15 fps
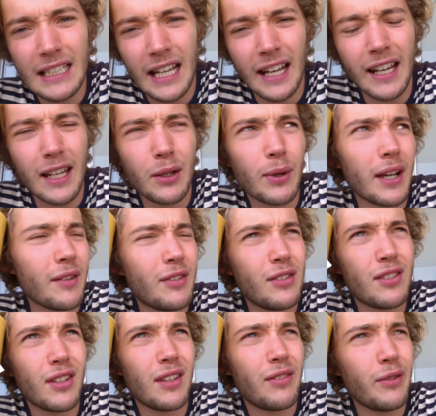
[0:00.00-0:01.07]
And anyway,
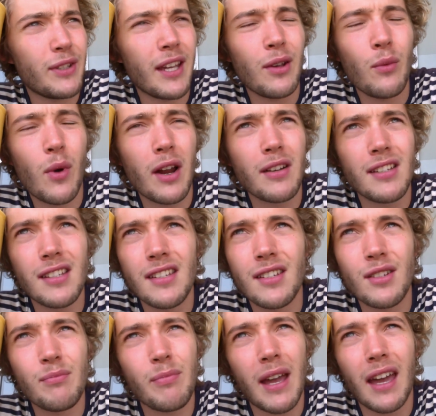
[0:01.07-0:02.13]
if you take one
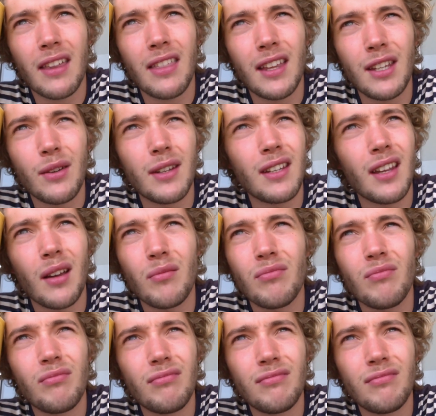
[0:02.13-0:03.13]
decision back, then you end up